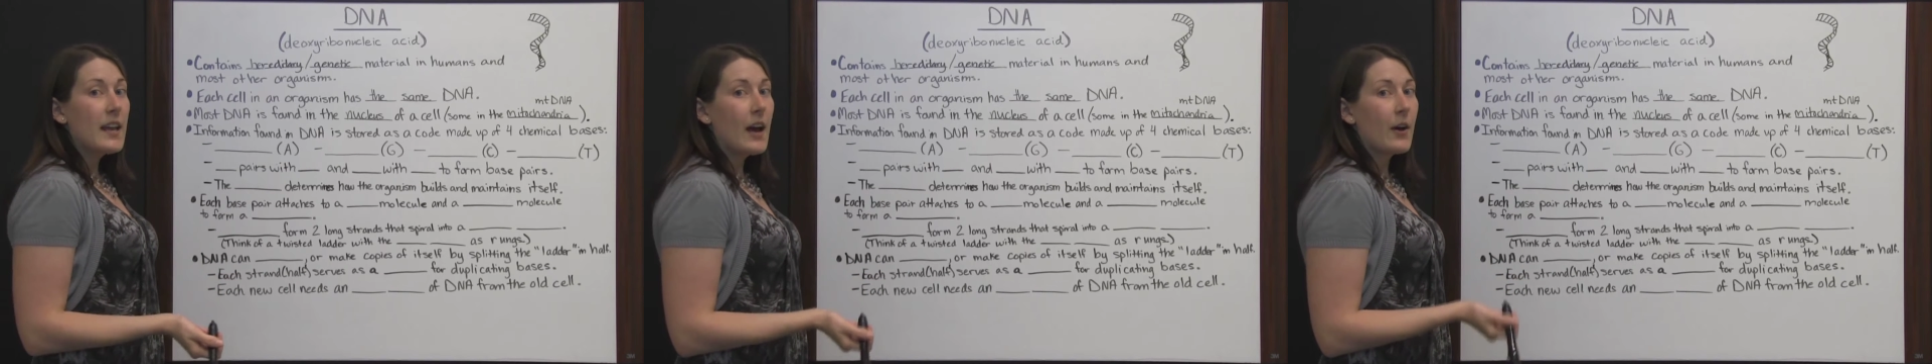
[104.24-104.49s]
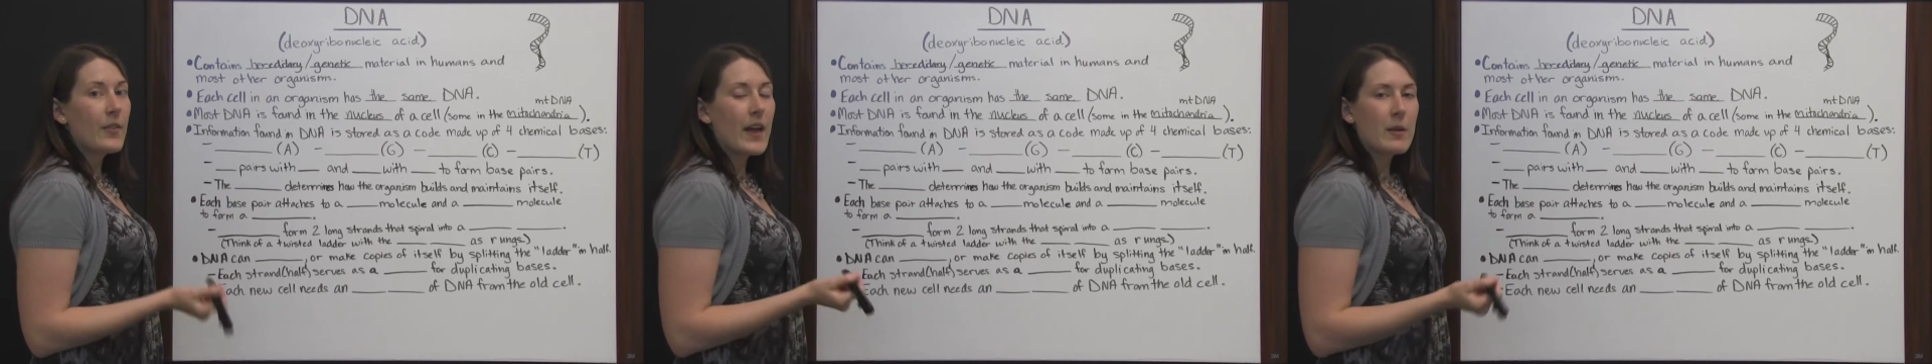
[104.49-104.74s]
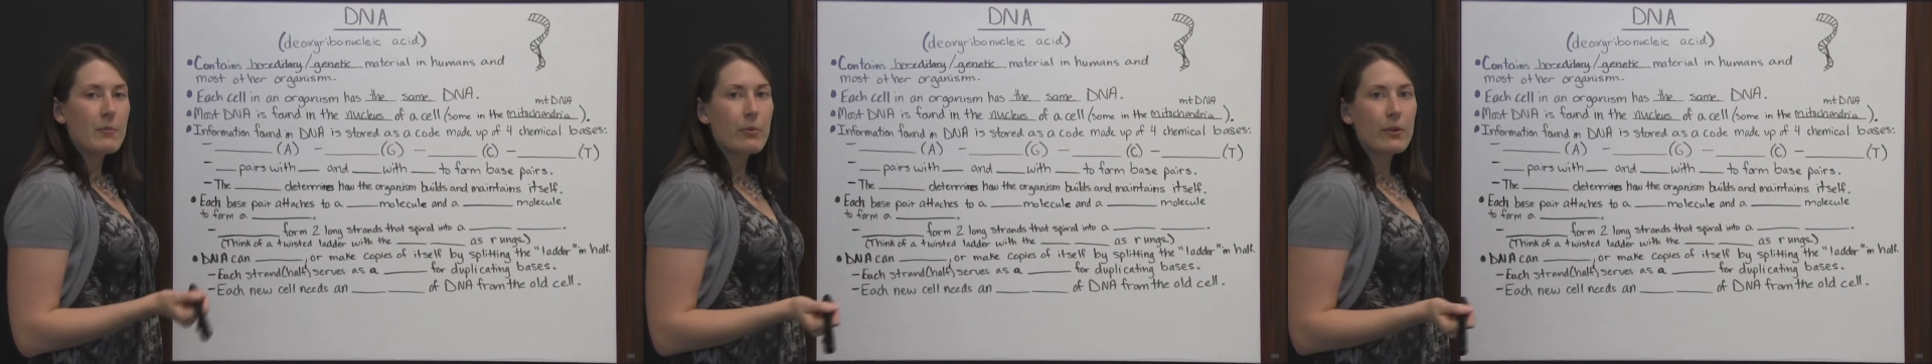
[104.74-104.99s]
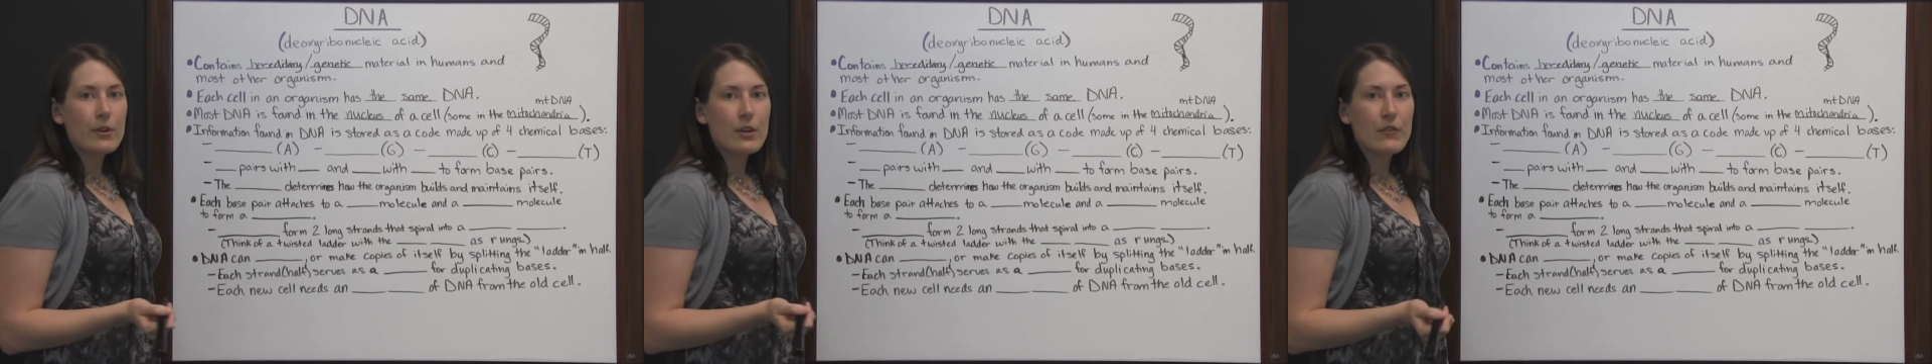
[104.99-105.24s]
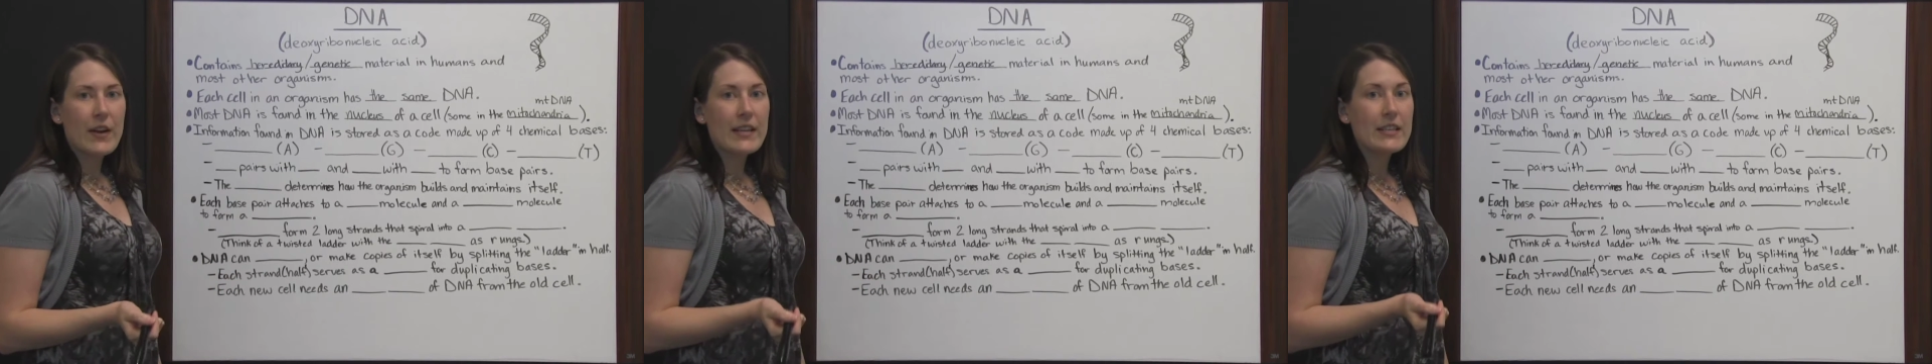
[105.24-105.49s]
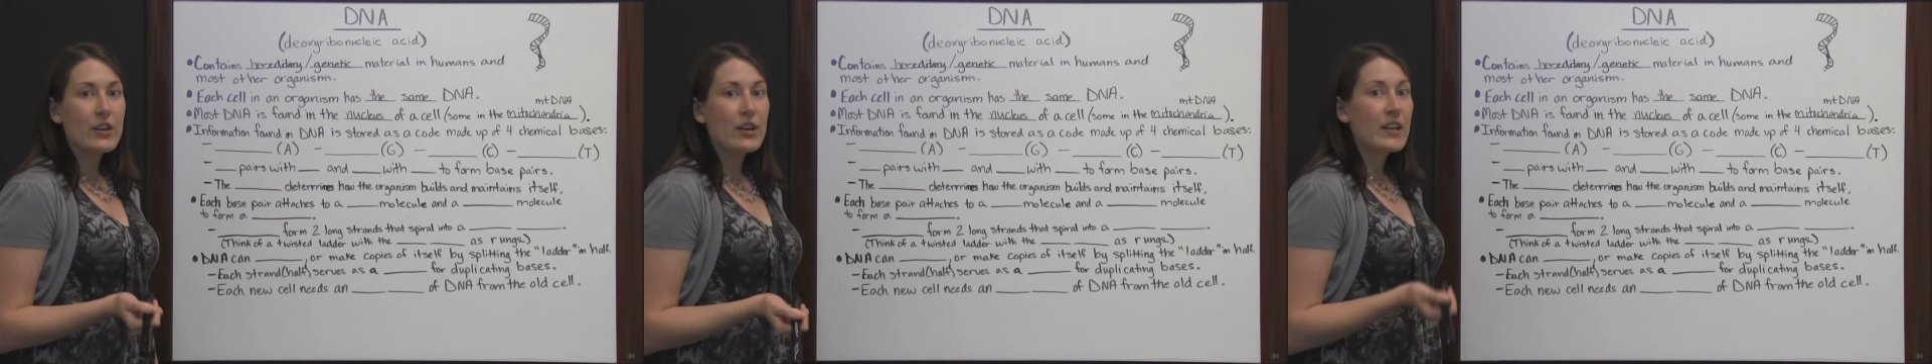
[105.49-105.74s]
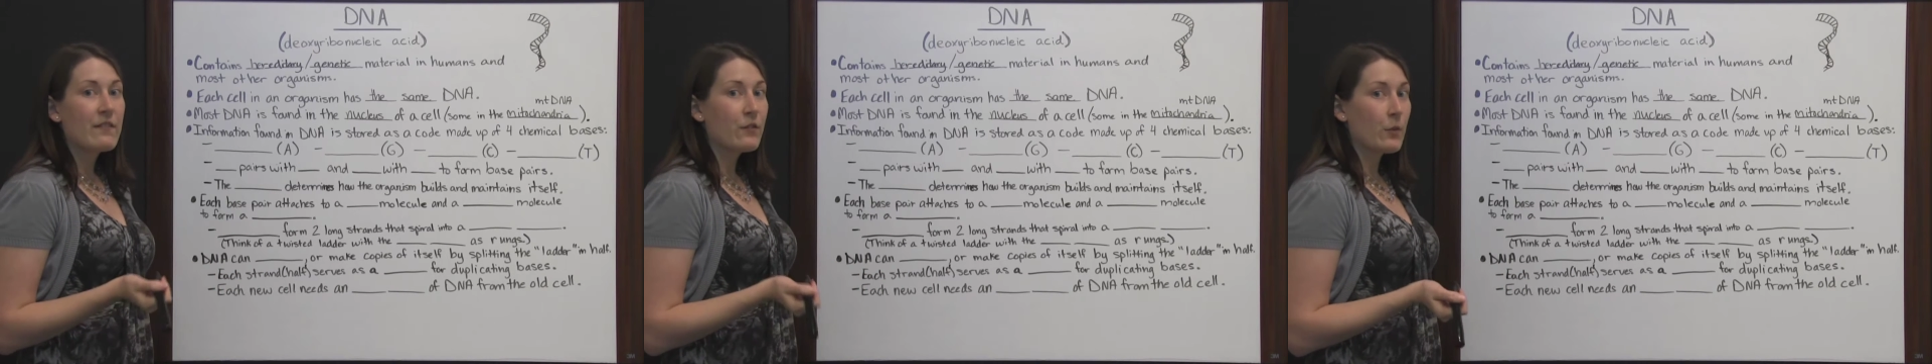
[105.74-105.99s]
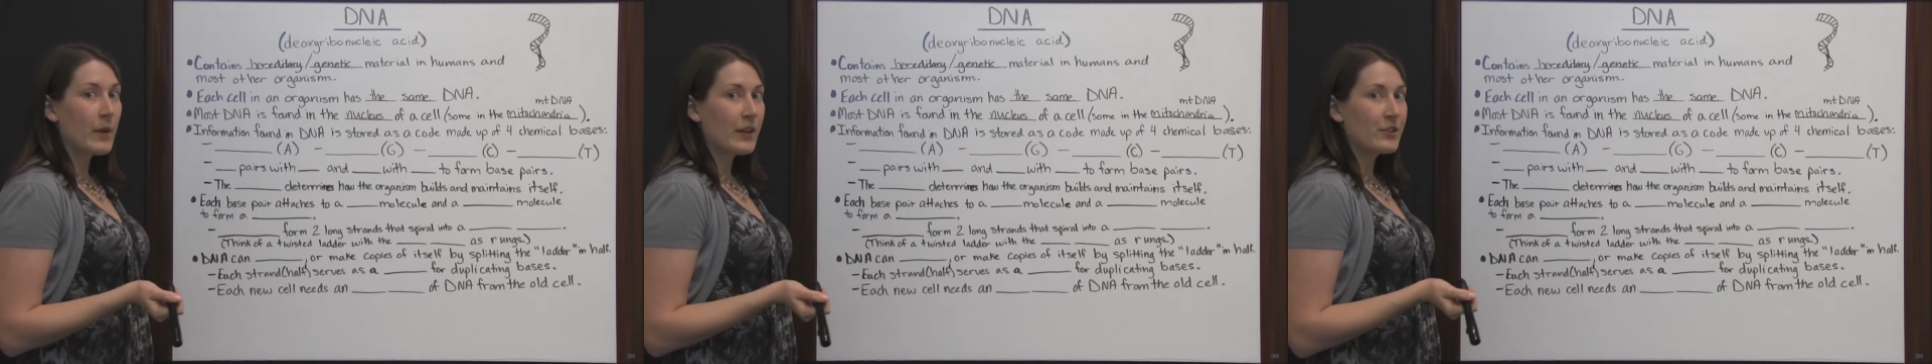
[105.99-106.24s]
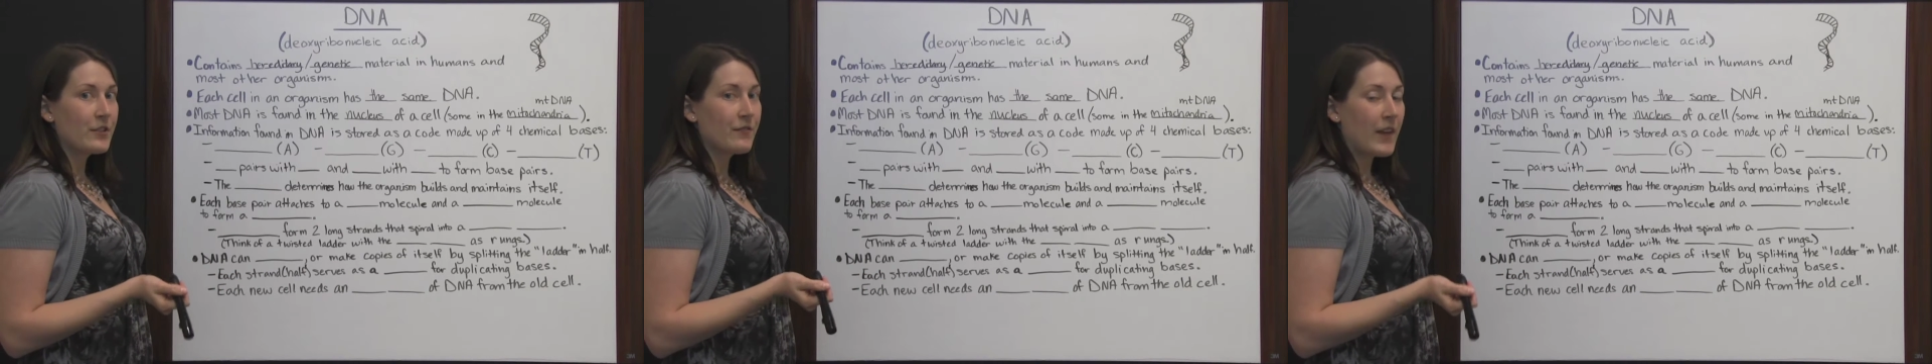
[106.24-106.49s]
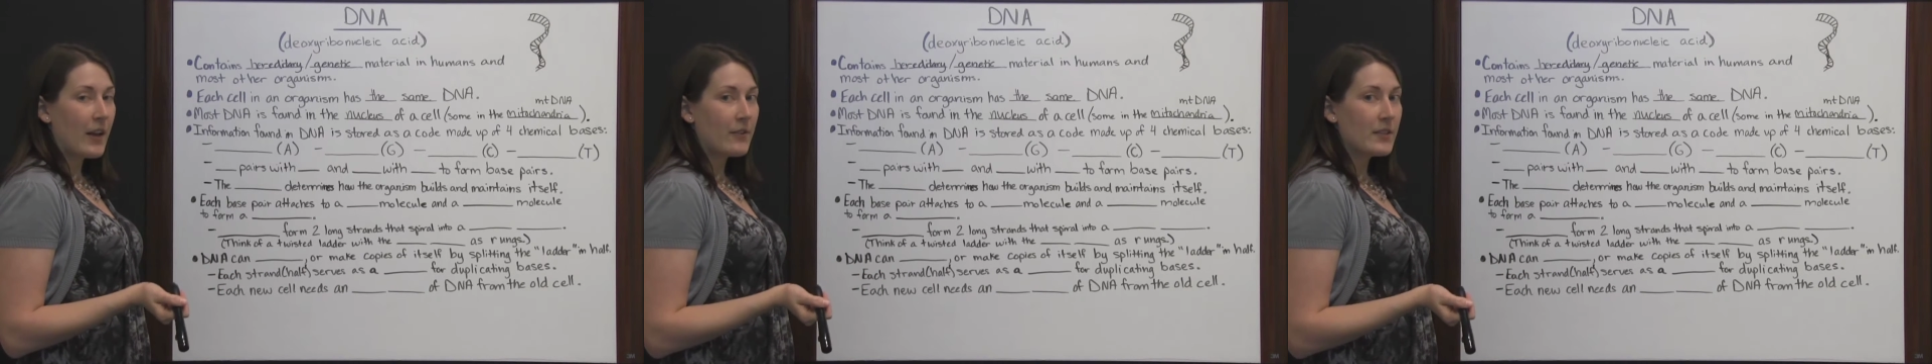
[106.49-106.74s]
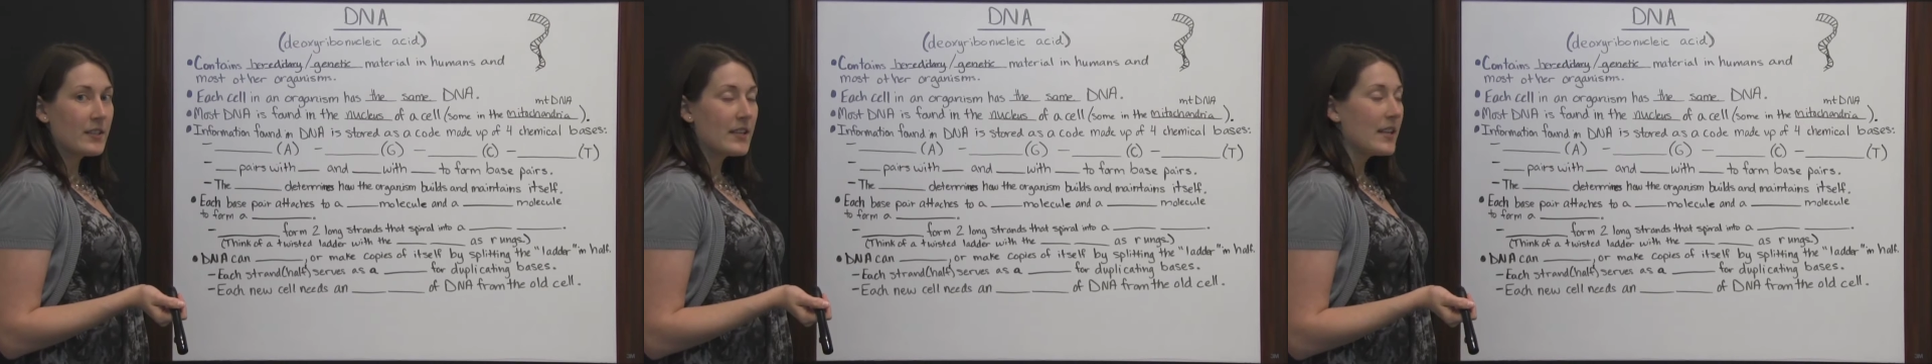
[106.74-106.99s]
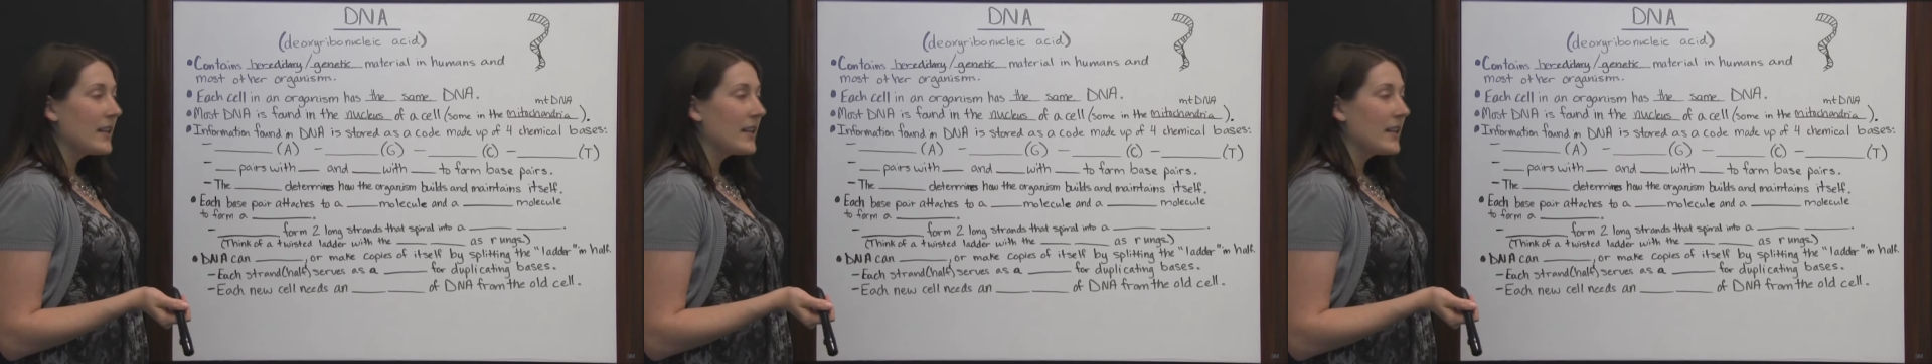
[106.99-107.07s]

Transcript: Now, that important hereditary information found in